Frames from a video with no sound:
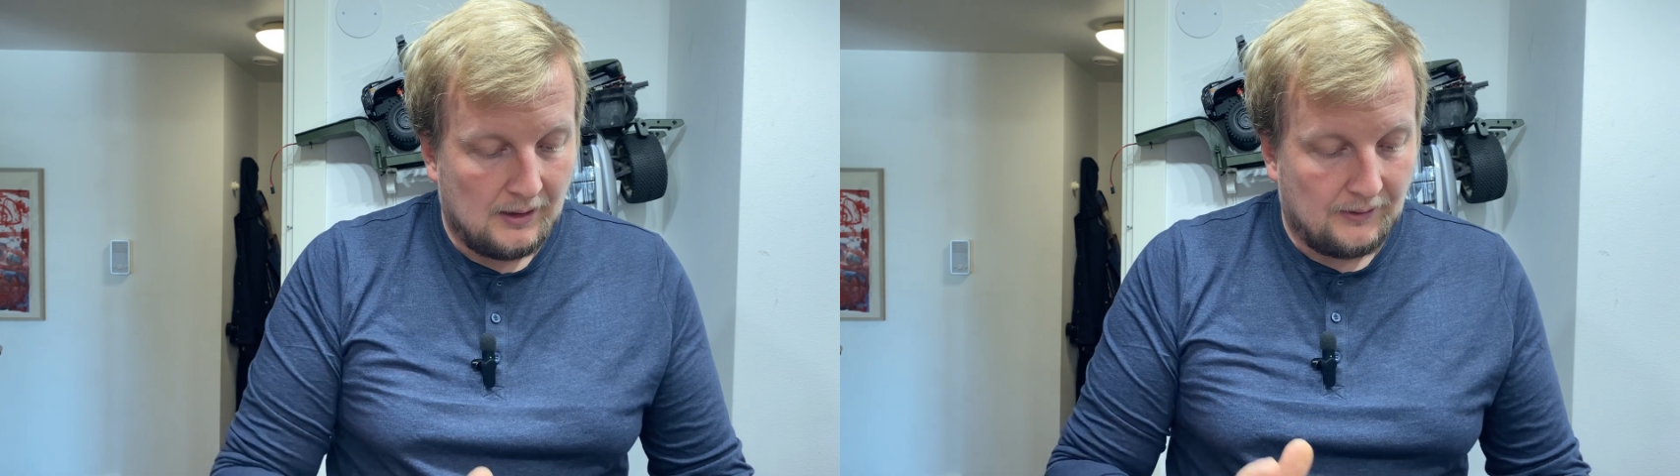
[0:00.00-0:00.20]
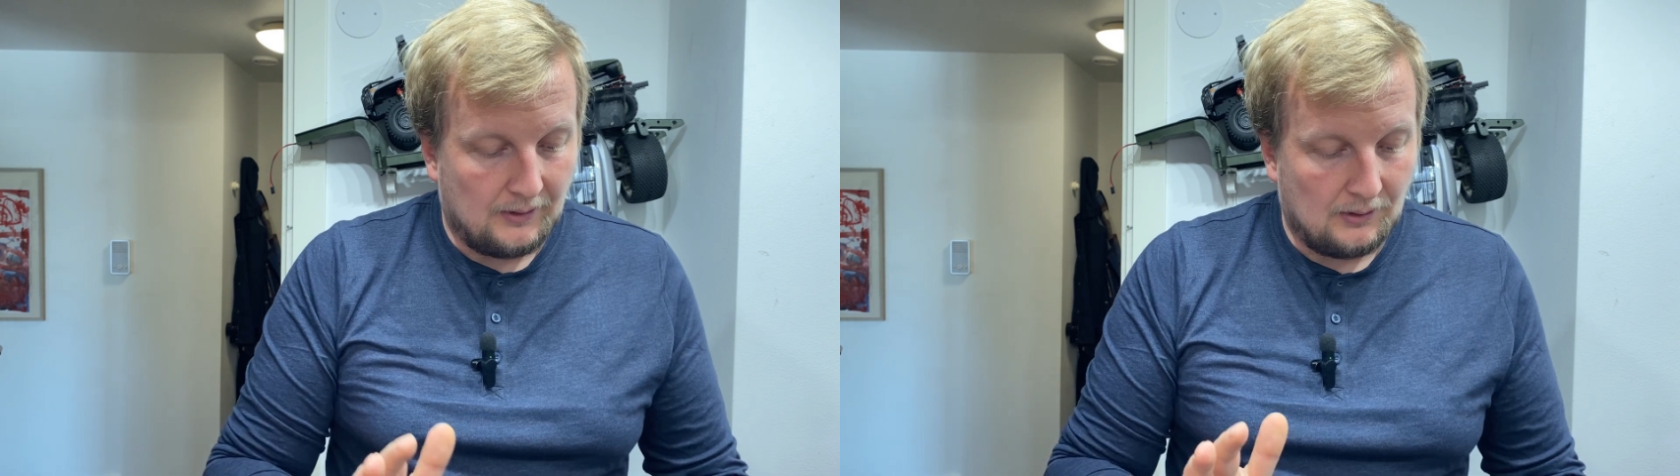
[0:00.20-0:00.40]

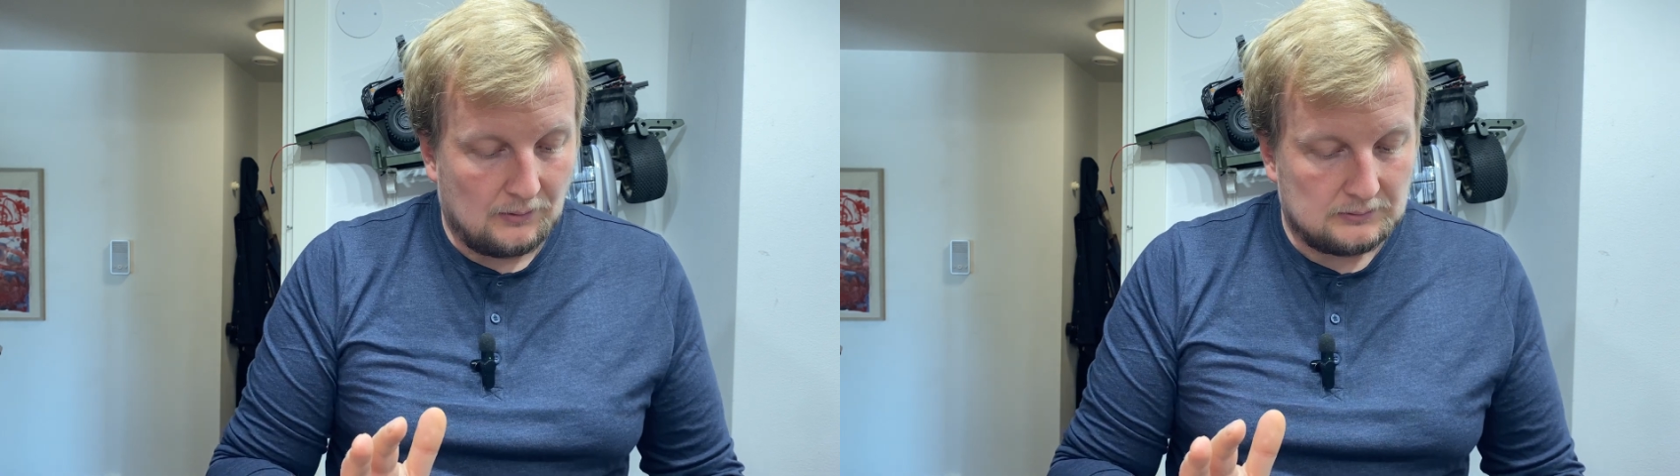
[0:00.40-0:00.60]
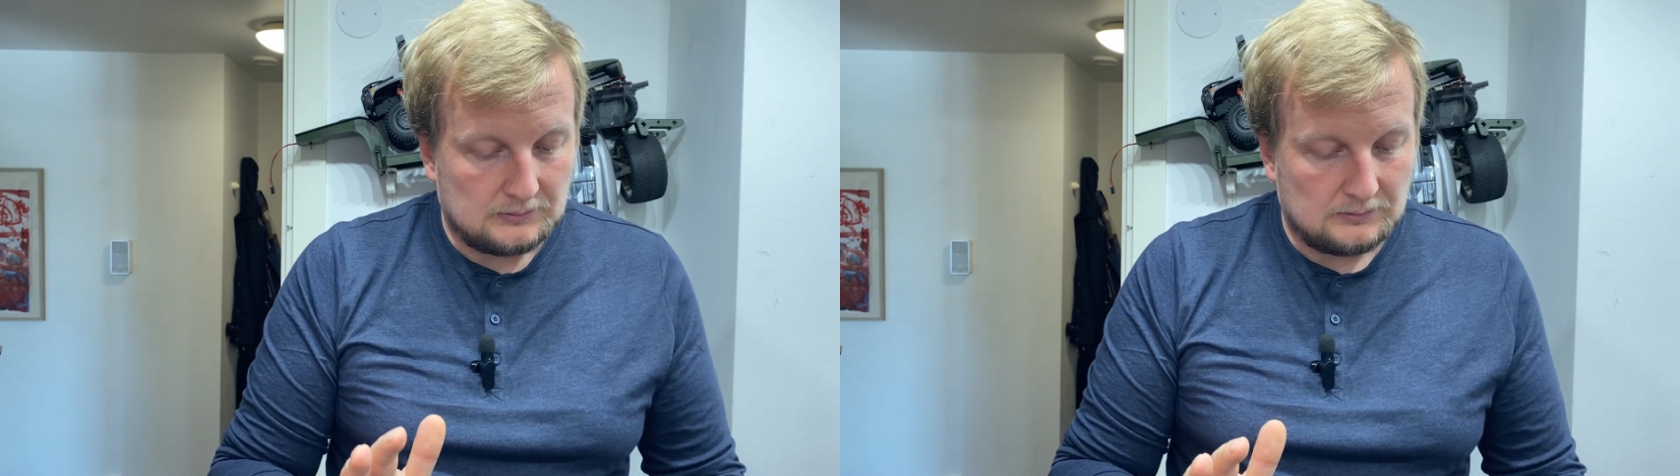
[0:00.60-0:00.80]

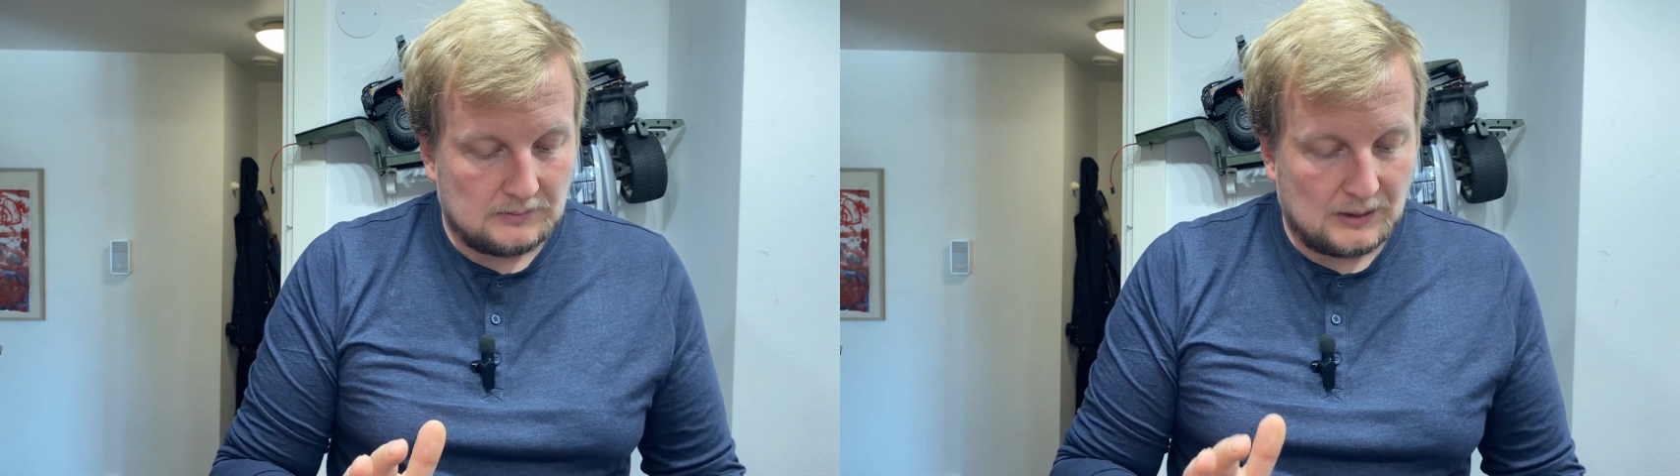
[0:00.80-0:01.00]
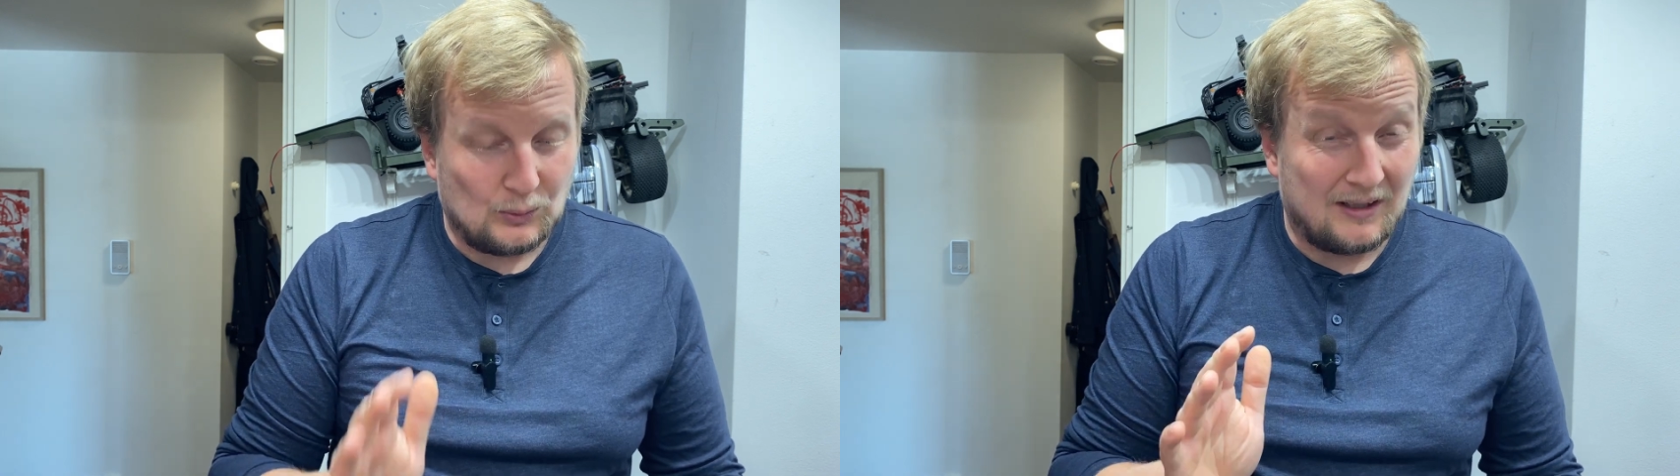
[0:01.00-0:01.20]
So
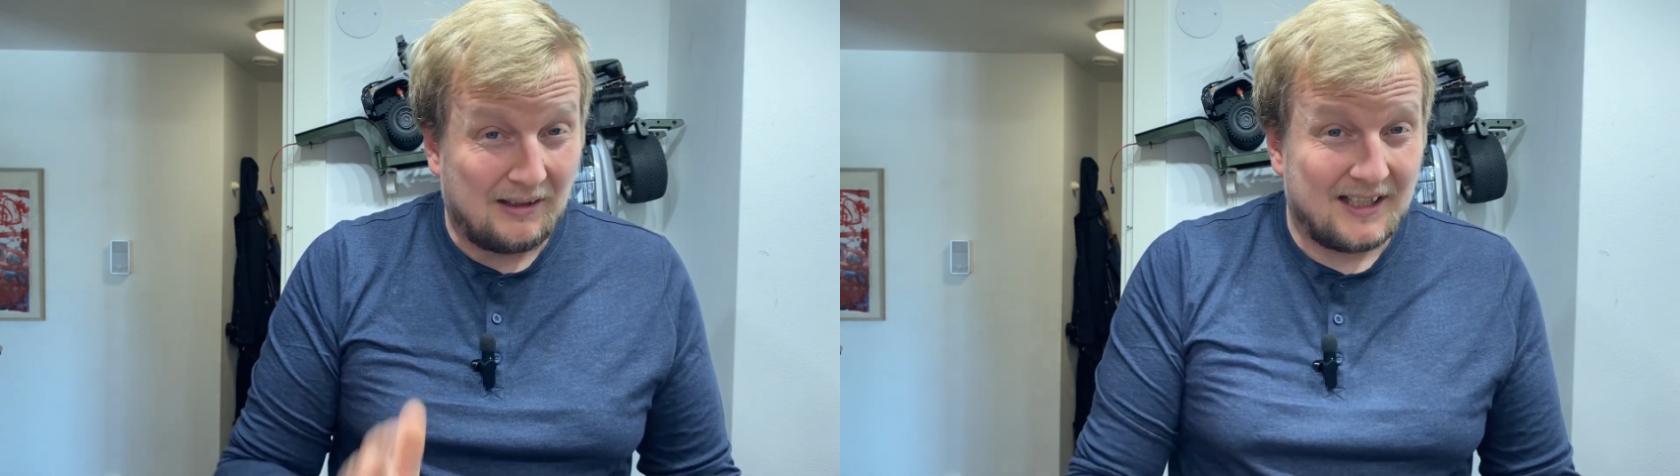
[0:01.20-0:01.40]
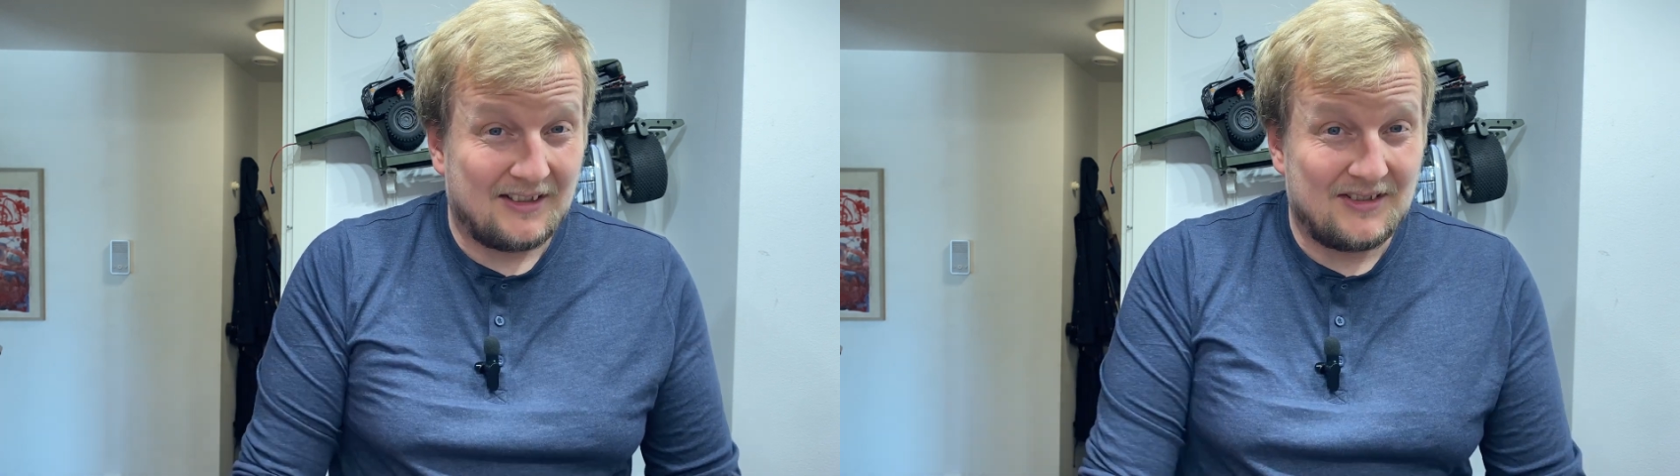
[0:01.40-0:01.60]
I would have
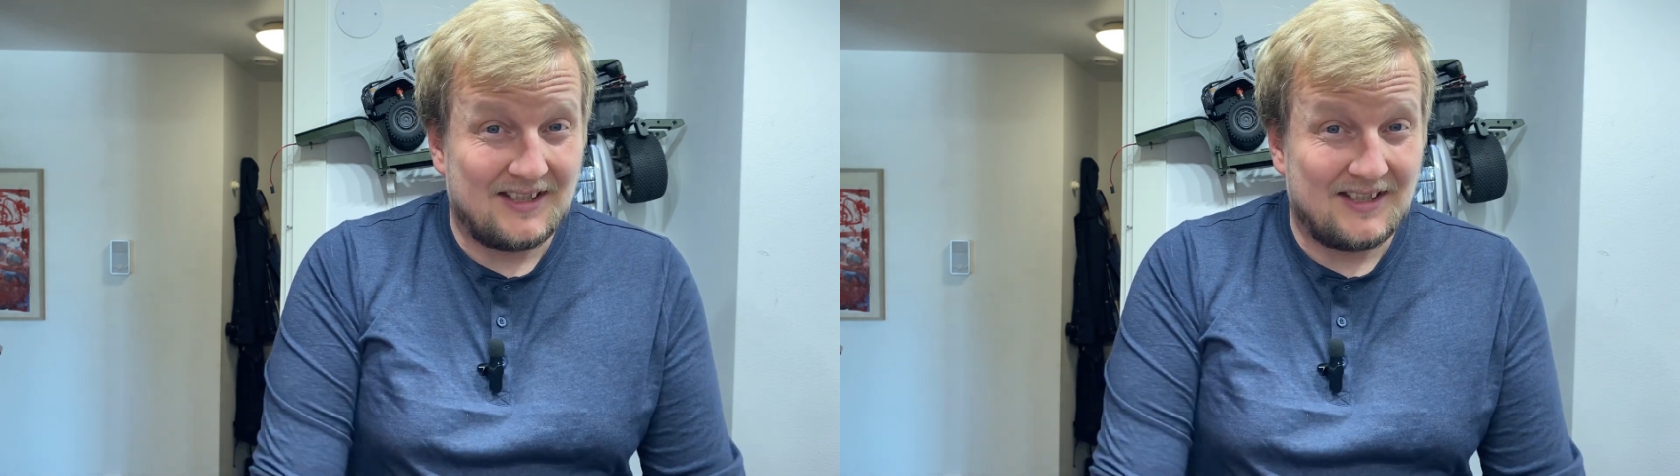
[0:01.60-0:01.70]
liked to